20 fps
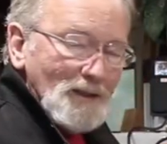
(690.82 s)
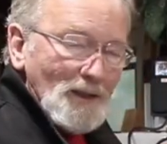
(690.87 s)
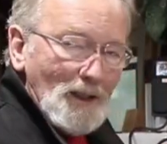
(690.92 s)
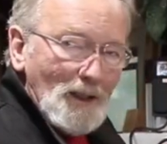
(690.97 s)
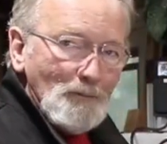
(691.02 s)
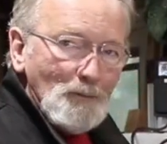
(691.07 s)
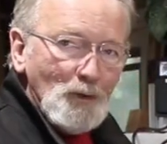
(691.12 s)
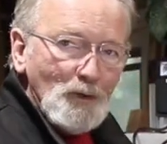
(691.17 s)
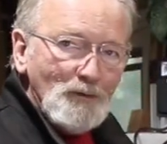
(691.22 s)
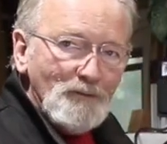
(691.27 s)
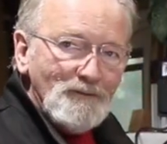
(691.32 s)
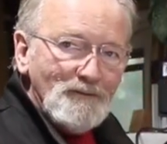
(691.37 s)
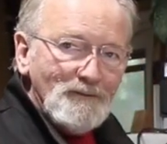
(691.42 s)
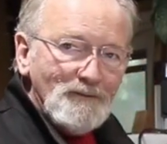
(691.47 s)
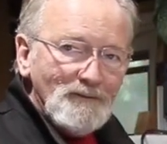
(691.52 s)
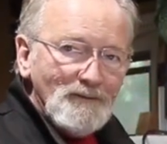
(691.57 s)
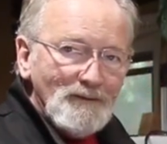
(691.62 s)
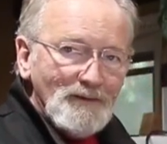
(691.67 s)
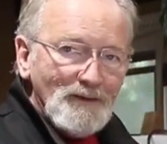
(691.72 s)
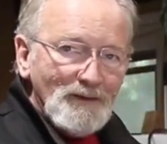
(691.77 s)
I moved
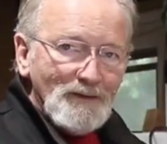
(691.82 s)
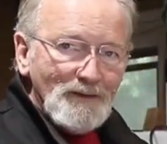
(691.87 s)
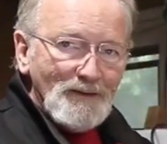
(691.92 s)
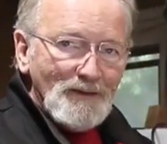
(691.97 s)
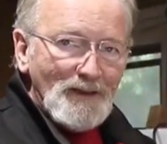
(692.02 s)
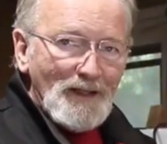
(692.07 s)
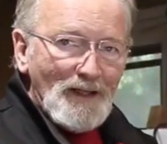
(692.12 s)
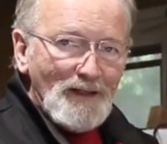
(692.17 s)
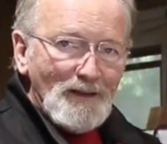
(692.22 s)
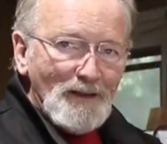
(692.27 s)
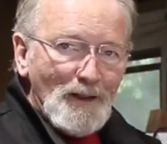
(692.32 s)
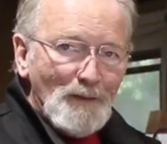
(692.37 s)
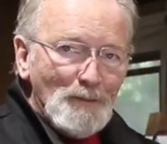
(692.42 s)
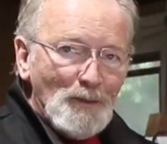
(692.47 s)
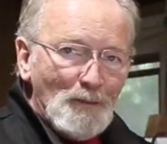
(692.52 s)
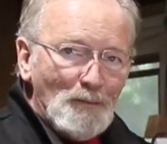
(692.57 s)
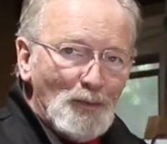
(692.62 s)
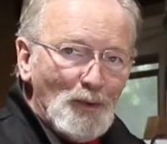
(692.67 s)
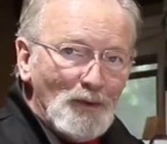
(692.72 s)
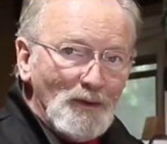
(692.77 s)
that
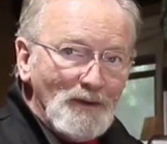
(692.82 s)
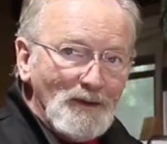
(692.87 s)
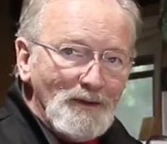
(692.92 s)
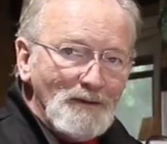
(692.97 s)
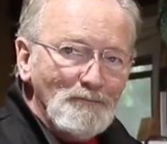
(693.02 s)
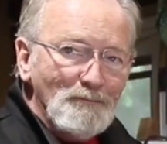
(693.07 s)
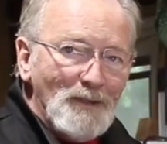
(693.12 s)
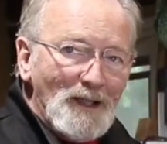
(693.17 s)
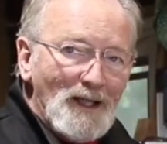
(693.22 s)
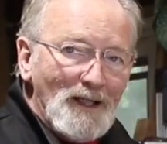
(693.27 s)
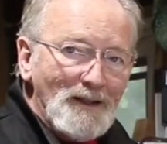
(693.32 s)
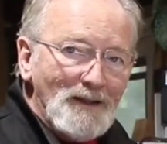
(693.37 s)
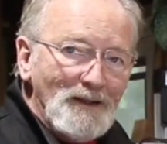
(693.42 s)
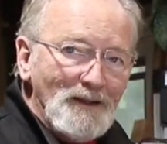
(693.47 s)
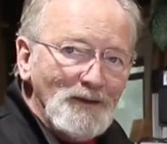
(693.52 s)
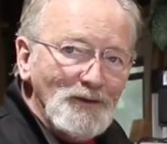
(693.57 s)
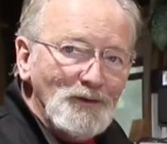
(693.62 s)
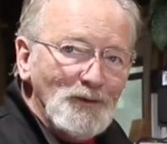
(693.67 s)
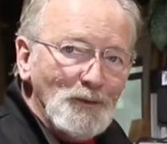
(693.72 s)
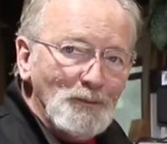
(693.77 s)
upper pulley back
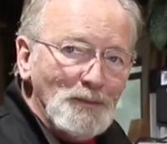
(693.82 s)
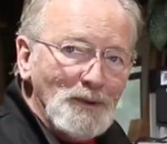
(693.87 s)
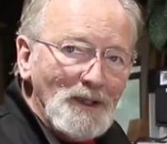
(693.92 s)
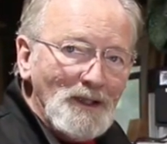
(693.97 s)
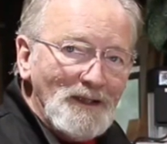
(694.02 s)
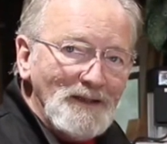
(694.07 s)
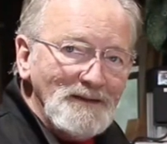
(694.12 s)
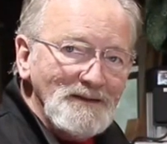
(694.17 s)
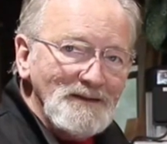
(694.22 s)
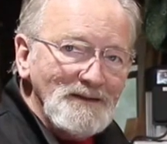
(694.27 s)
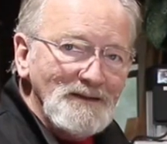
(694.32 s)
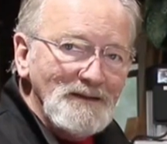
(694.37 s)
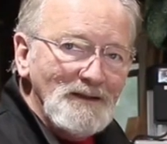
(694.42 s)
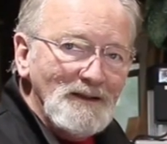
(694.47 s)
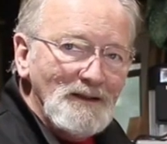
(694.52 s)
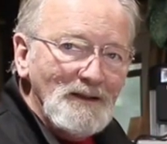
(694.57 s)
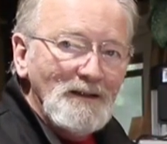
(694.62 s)
into place,